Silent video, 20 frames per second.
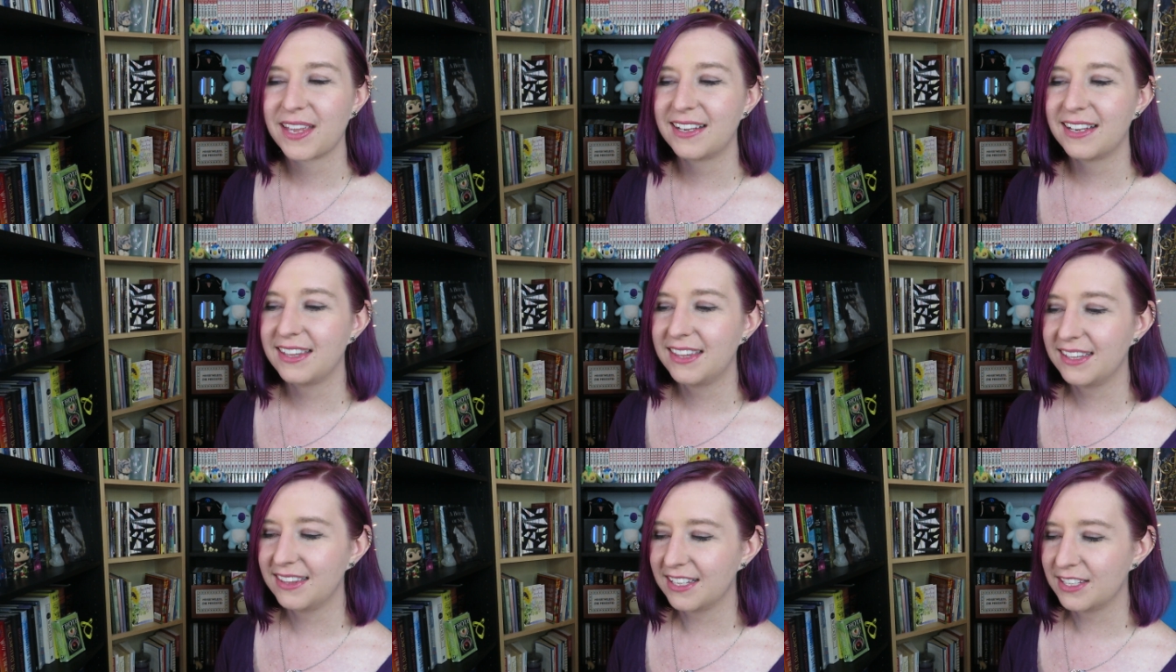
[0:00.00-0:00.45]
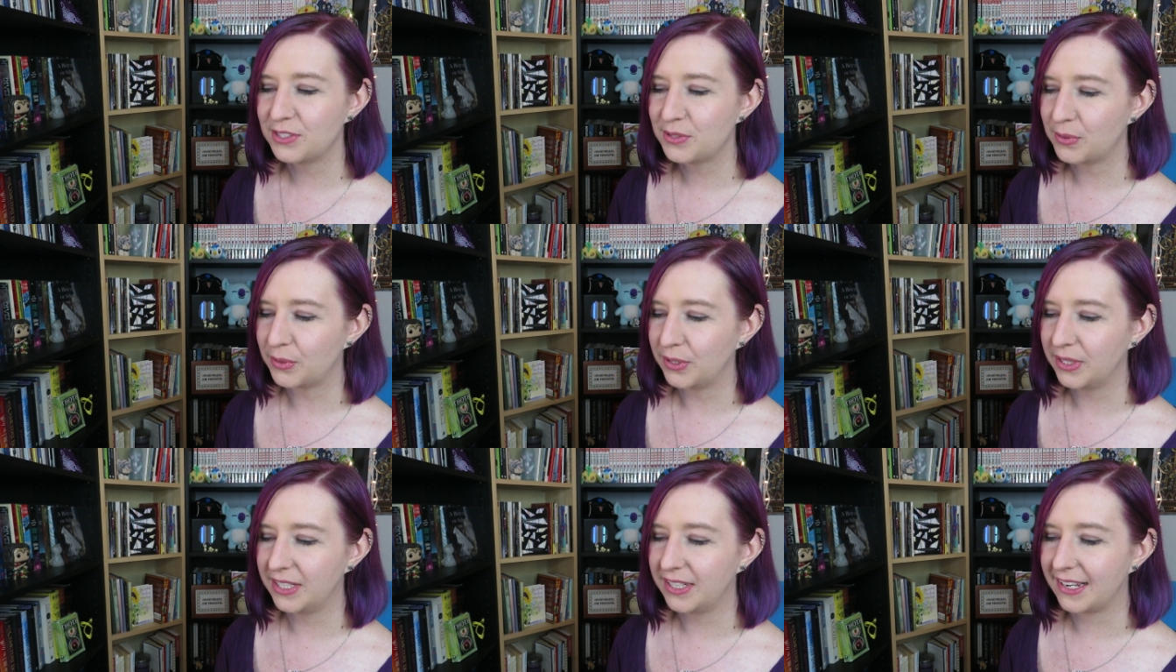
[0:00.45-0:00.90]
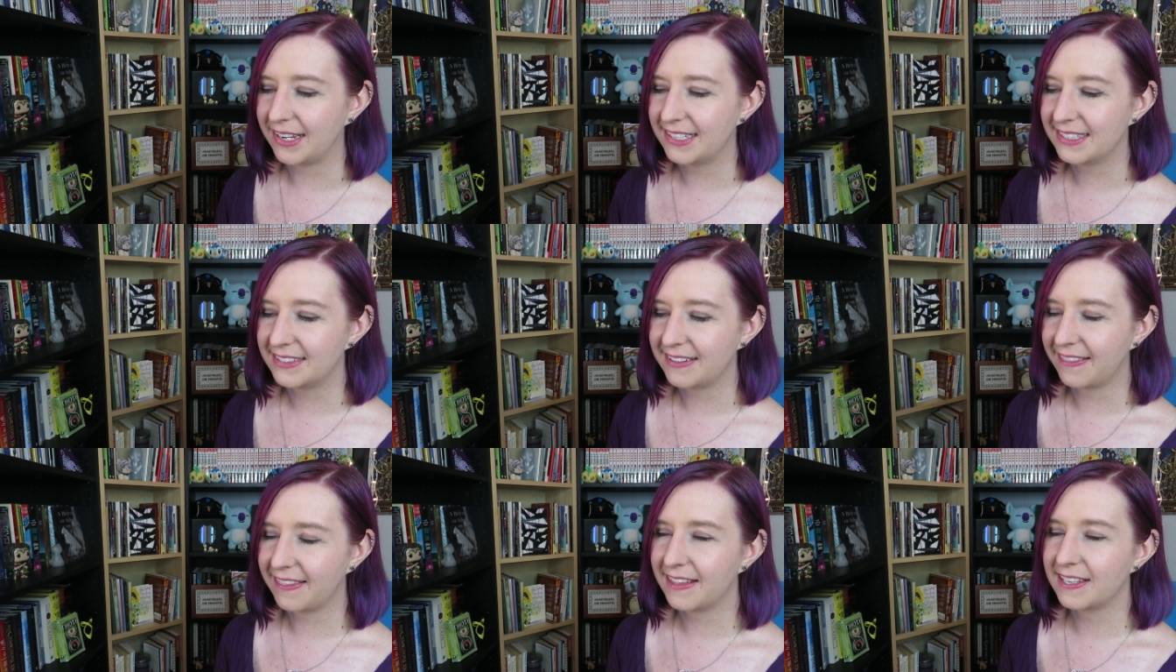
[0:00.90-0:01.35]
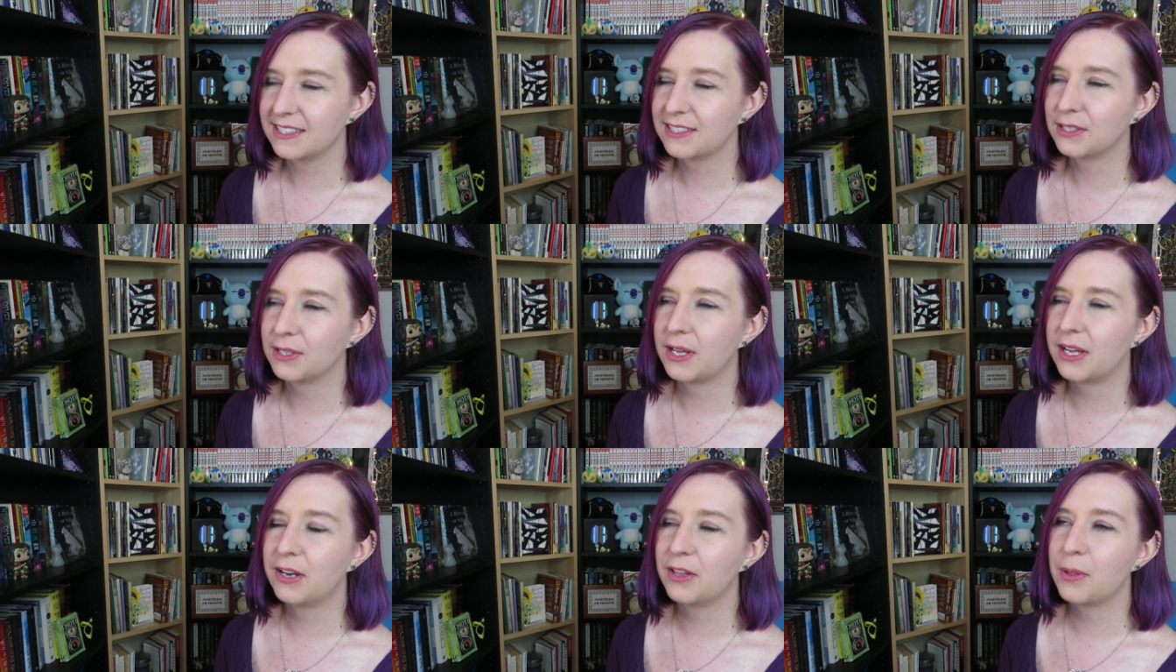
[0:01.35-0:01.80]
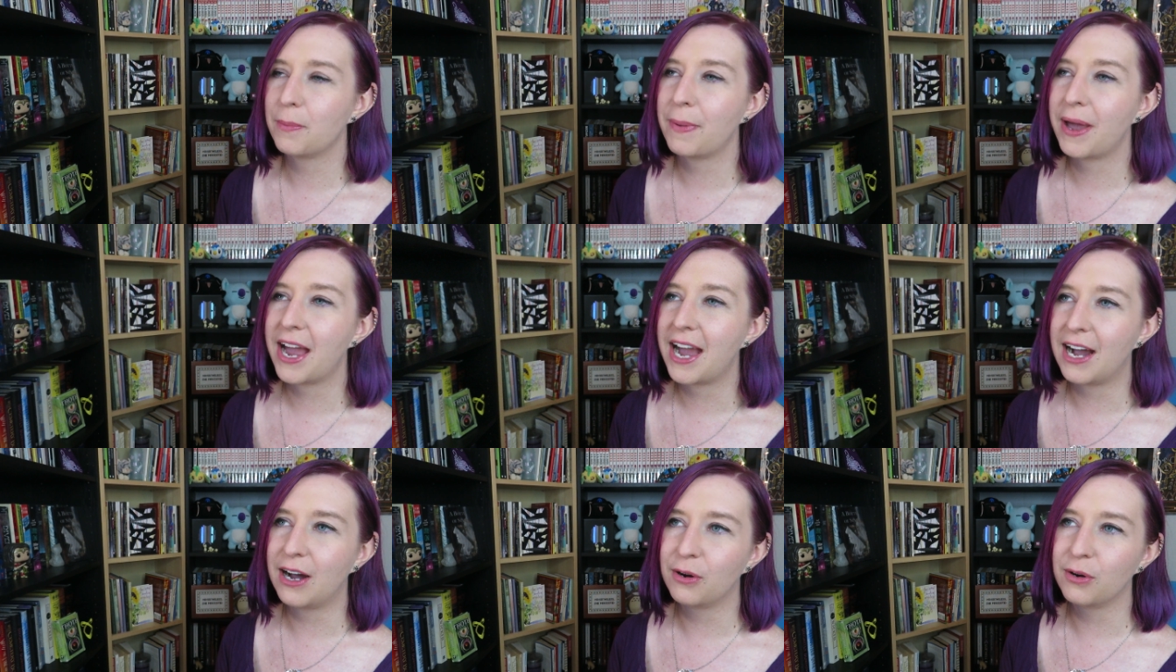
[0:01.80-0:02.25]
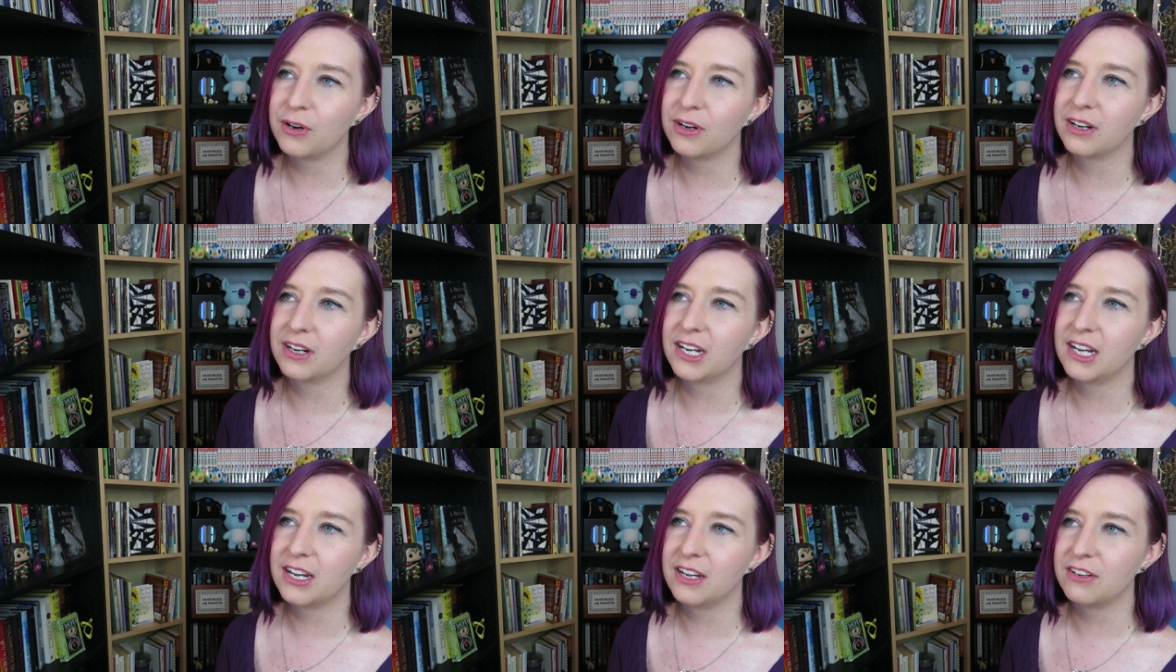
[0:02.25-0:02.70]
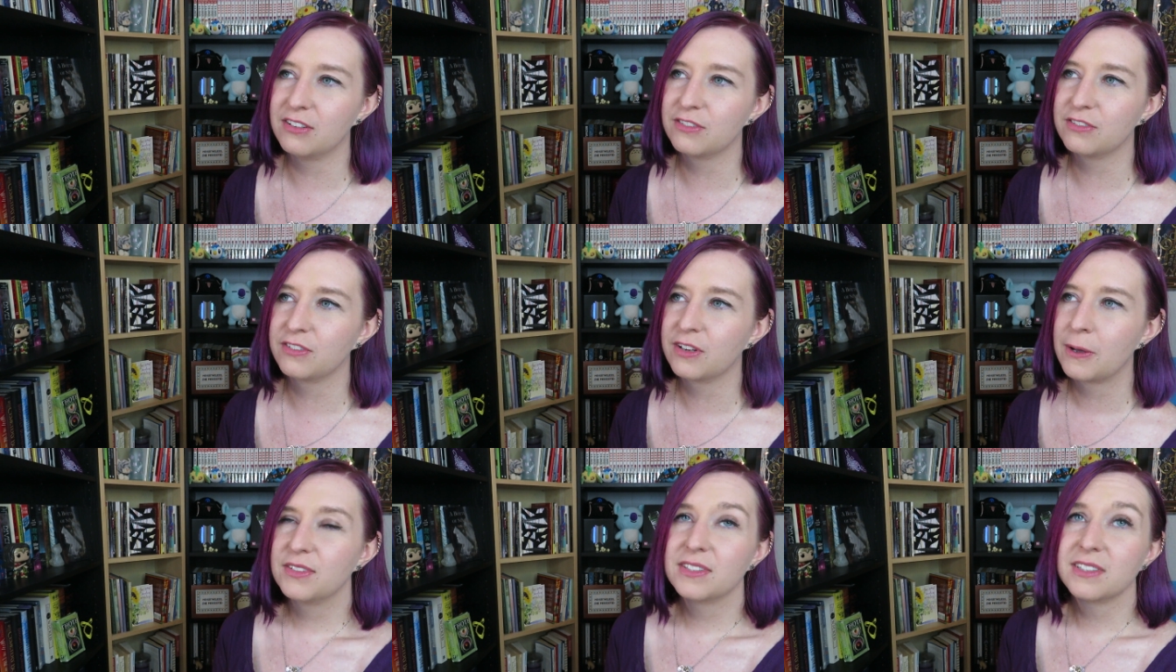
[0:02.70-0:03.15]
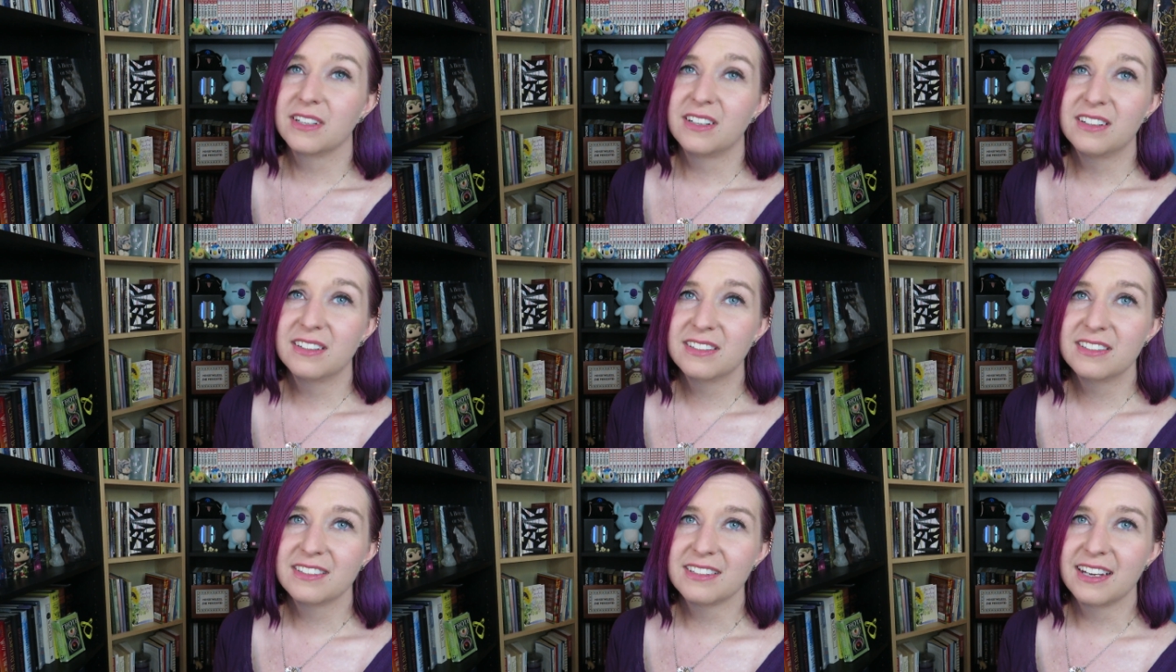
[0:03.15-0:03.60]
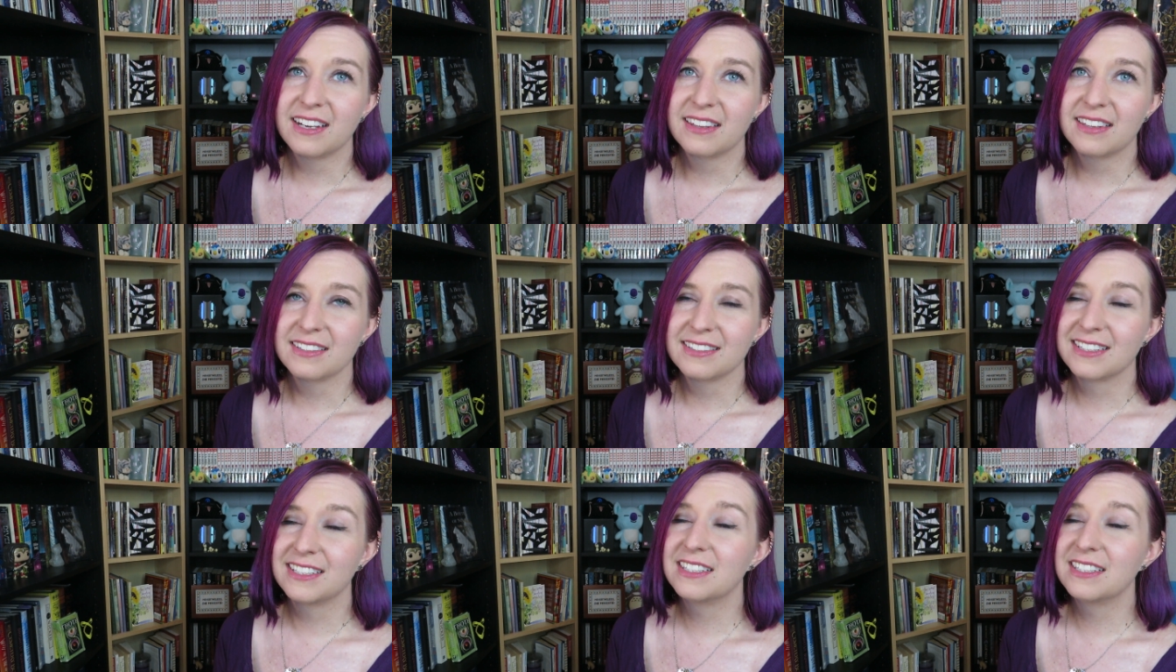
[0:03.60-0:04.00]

And I think that's really nice. I think that's a lot of the power of songs like this.